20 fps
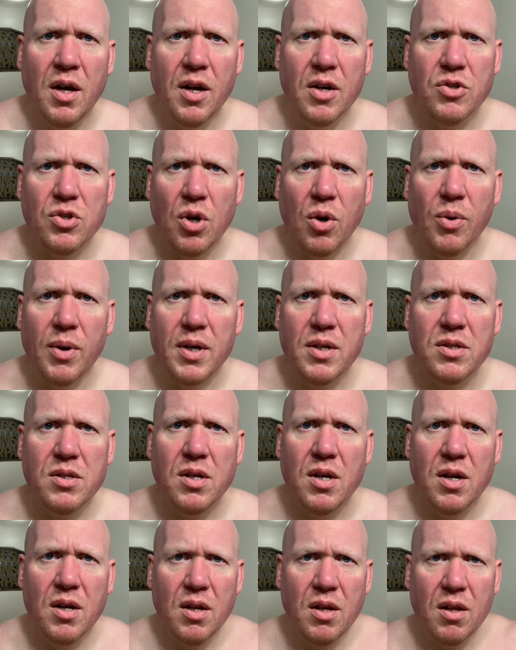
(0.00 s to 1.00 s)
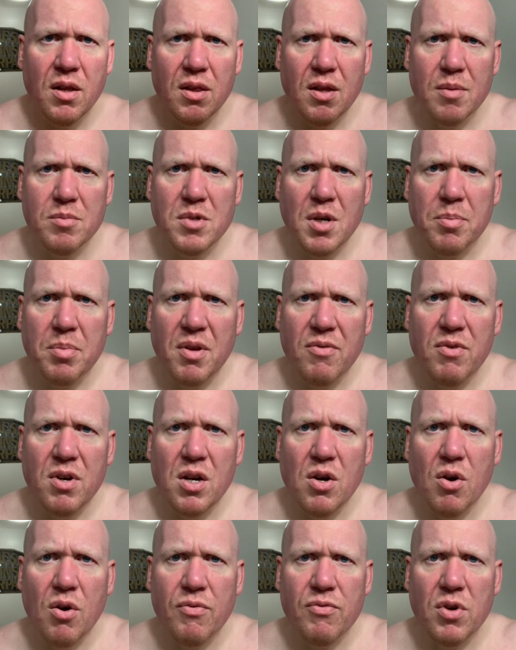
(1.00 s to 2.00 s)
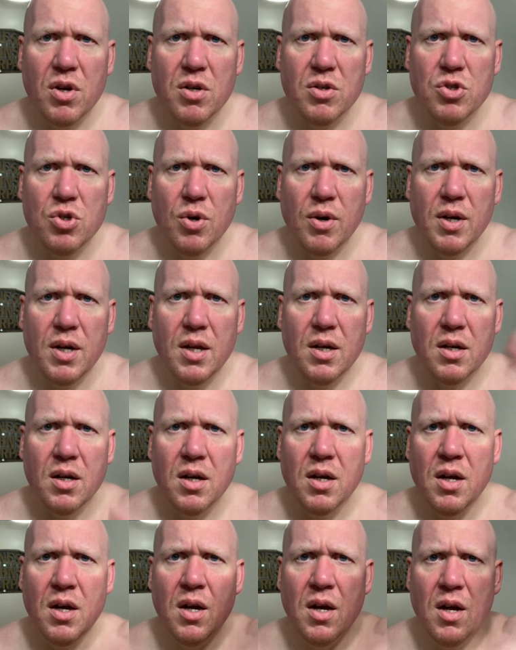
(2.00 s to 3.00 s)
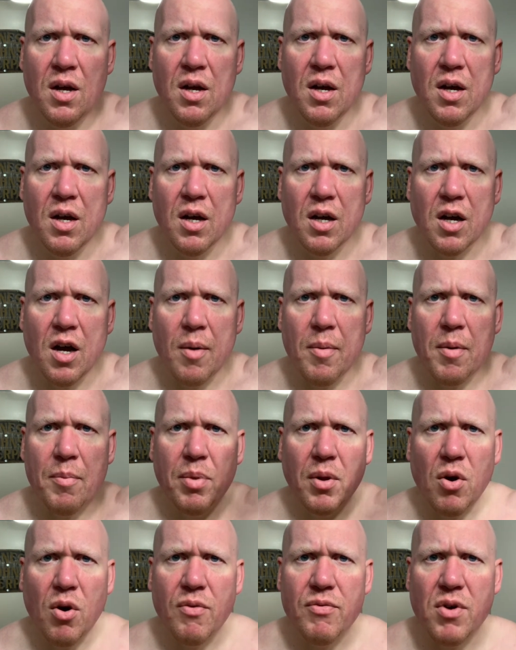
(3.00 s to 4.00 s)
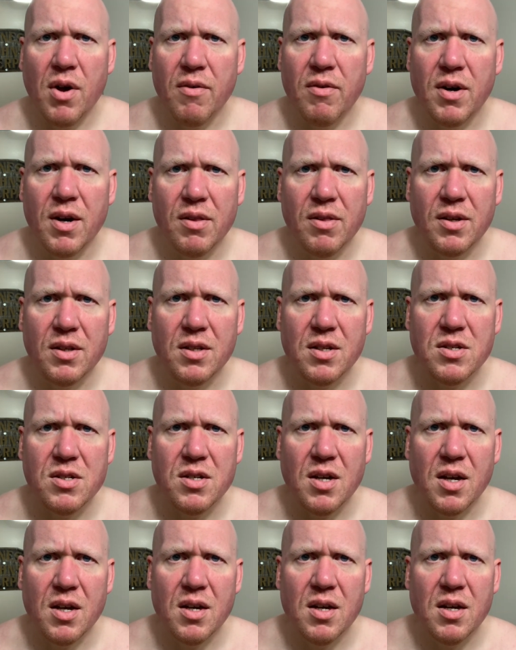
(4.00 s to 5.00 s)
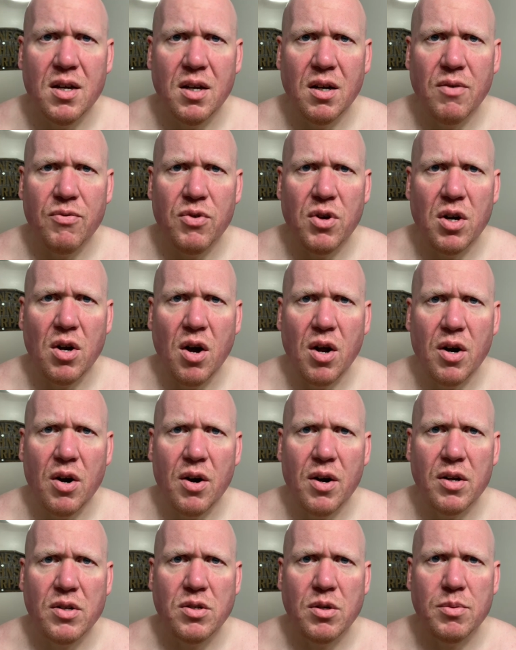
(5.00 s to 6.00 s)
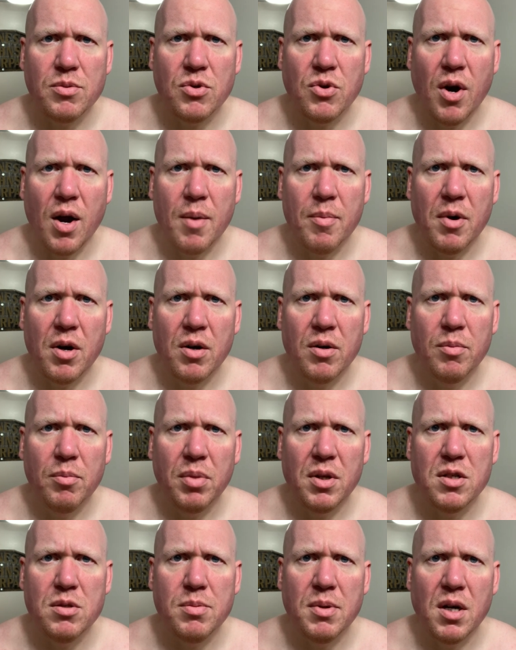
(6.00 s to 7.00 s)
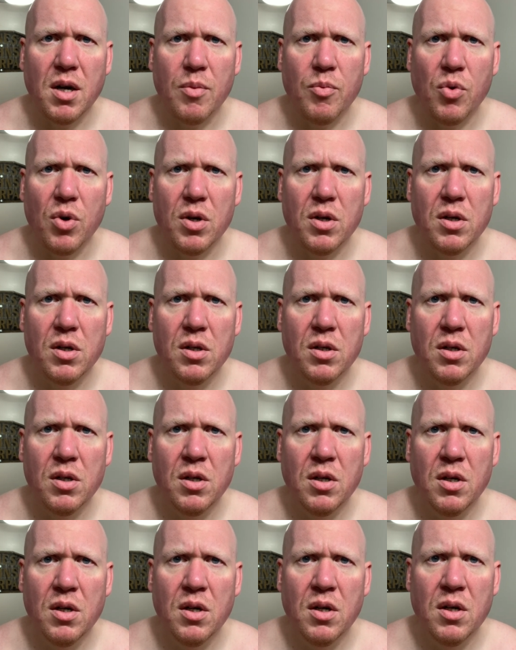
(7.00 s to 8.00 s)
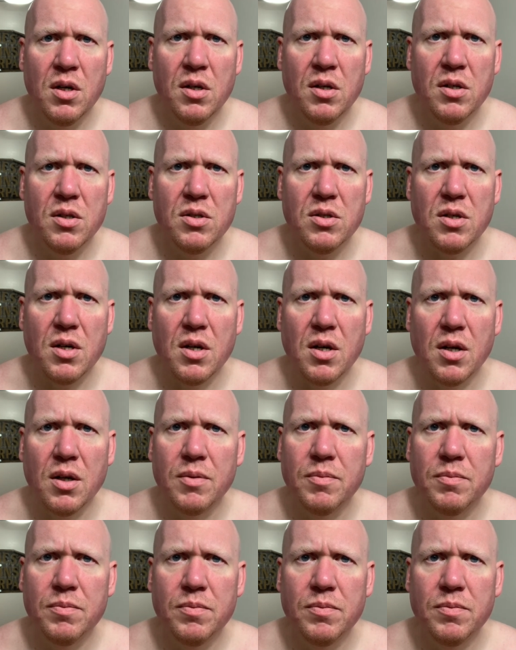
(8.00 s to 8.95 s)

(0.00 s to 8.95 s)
As always, thumbs up the video if you enjoyed it. Comment below if you have anything to say, and if you're not already a subscriber, please become one. See ya.